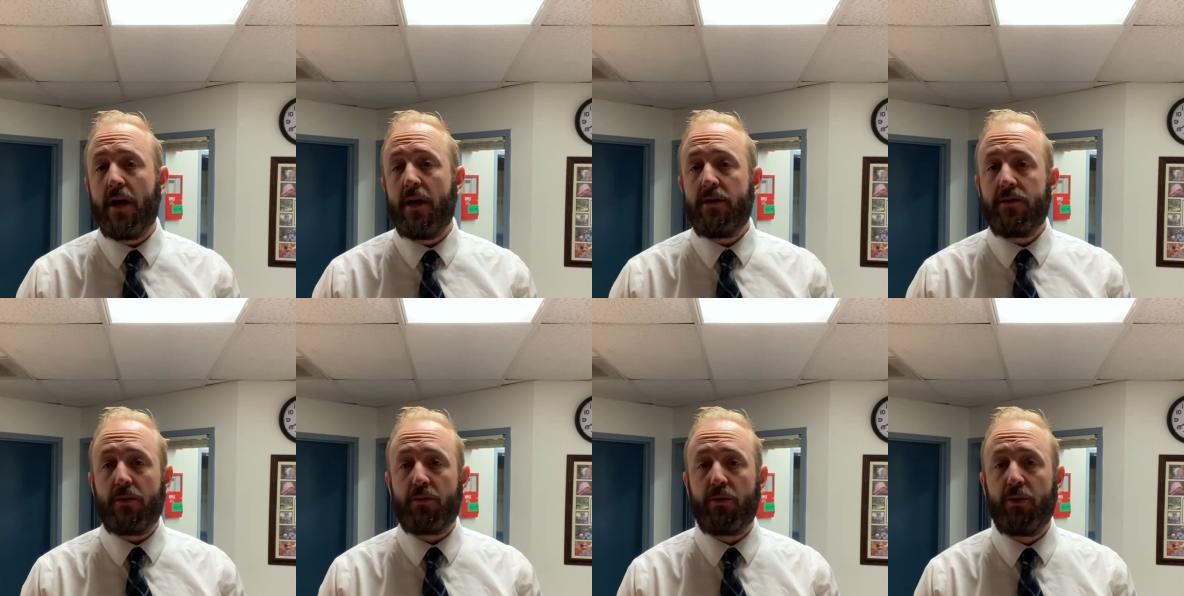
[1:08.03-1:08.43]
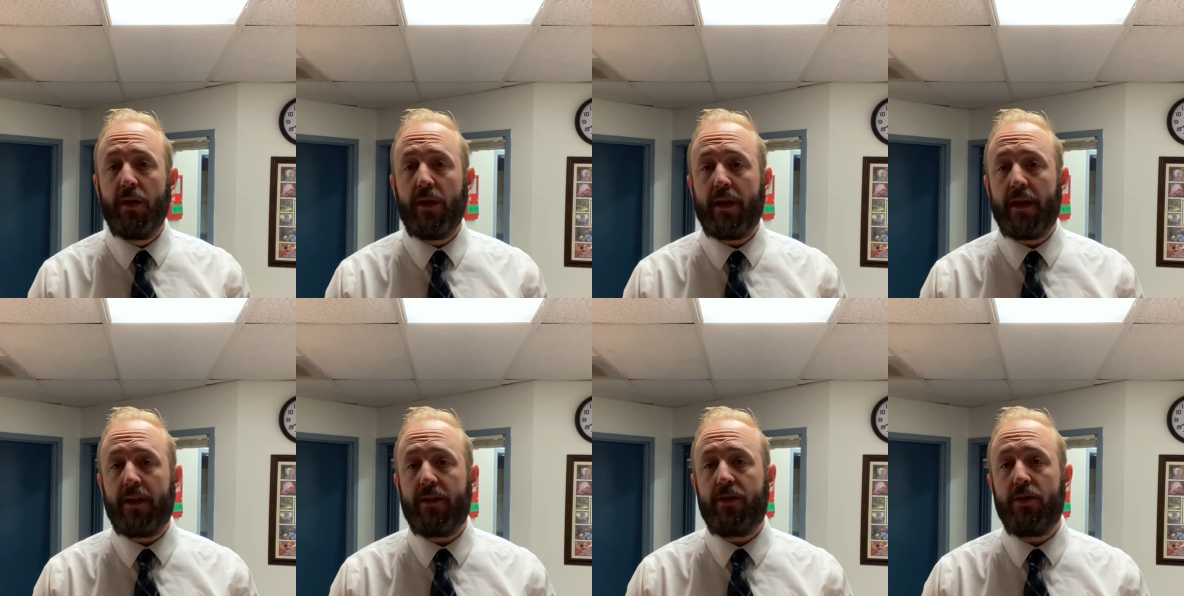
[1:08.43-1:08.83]
So I'm
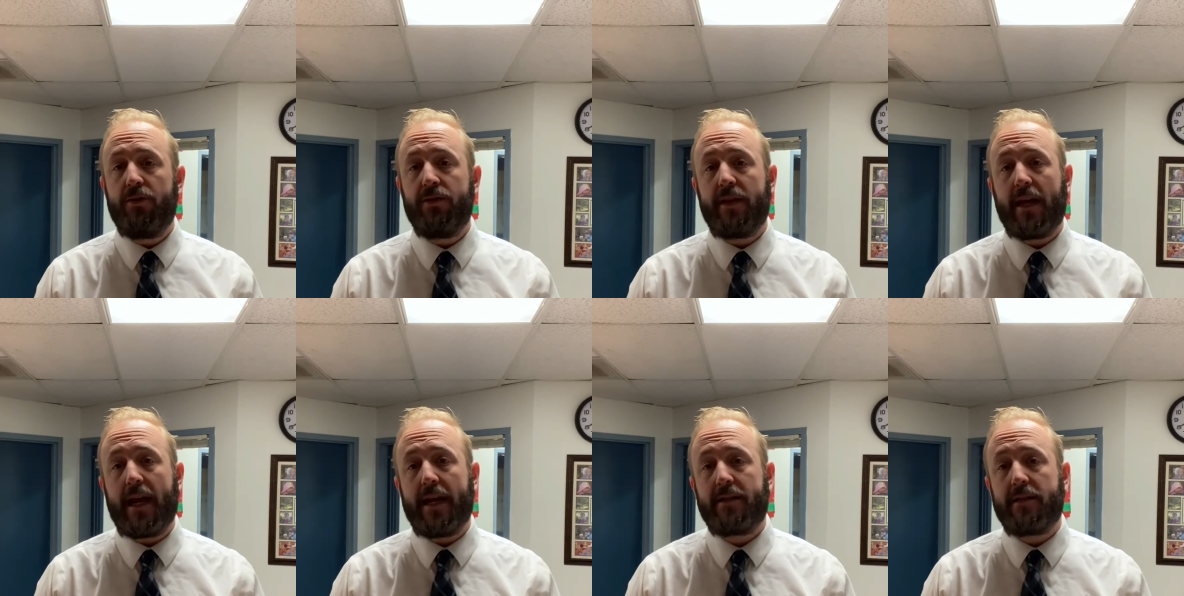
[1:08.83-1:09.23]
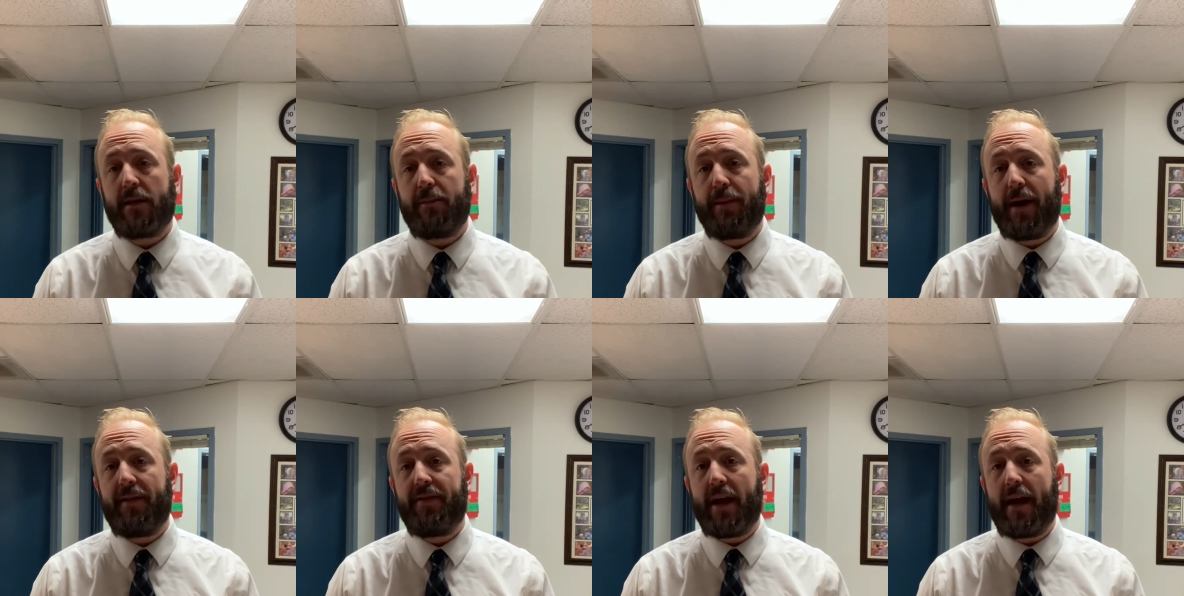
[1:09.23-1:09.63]
really enthusiastic
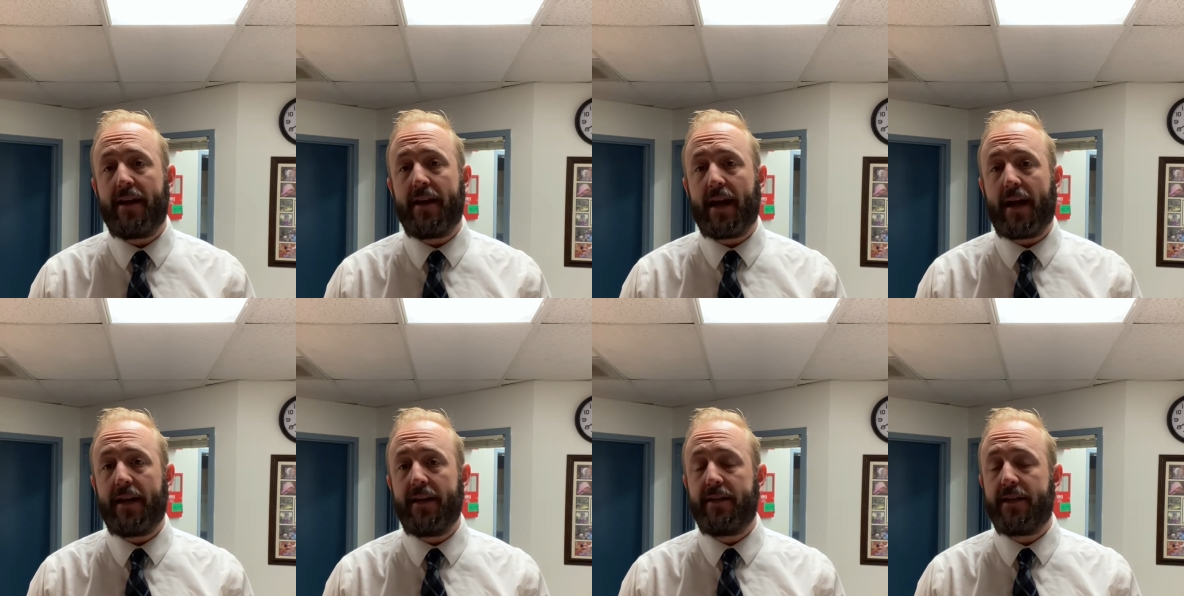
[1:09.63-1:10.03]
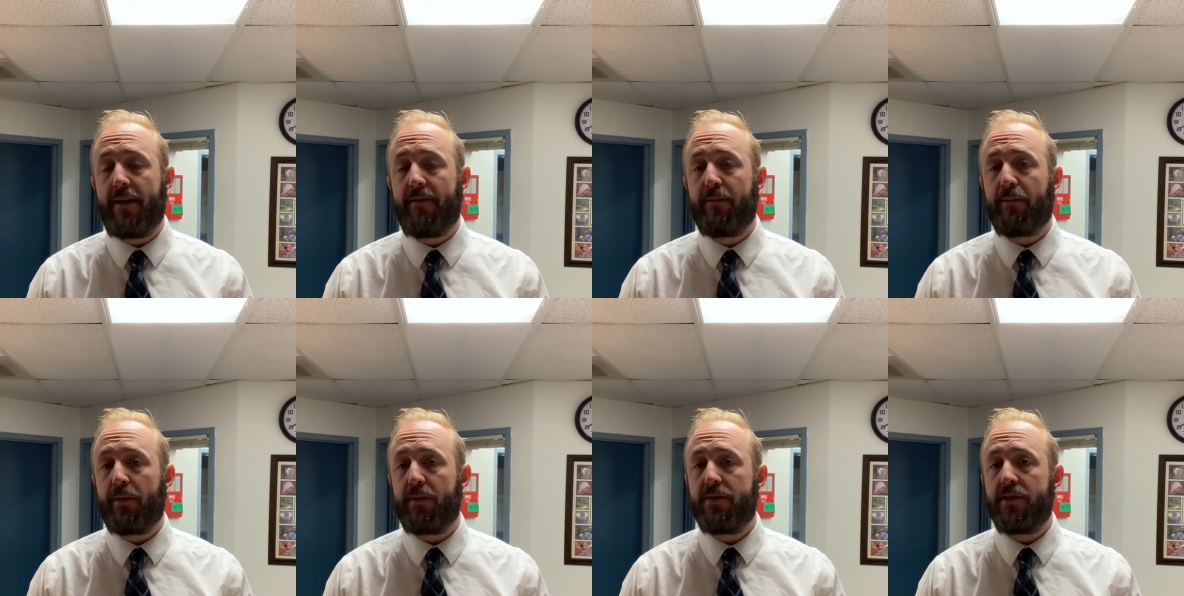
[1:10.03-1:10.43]
about that
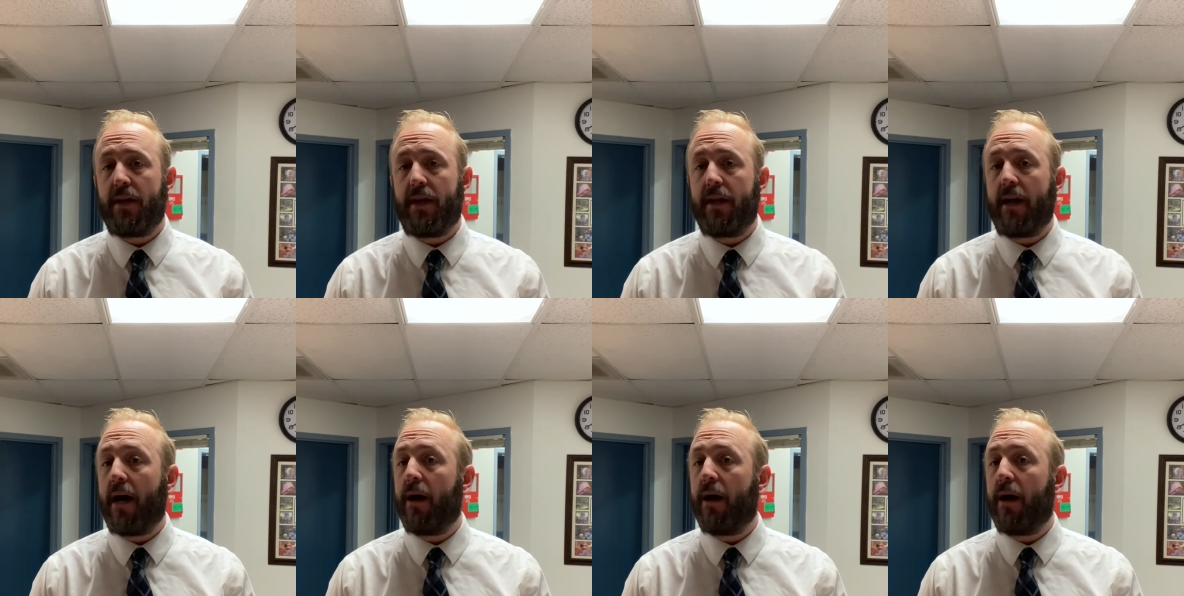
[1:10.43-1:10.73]
97%.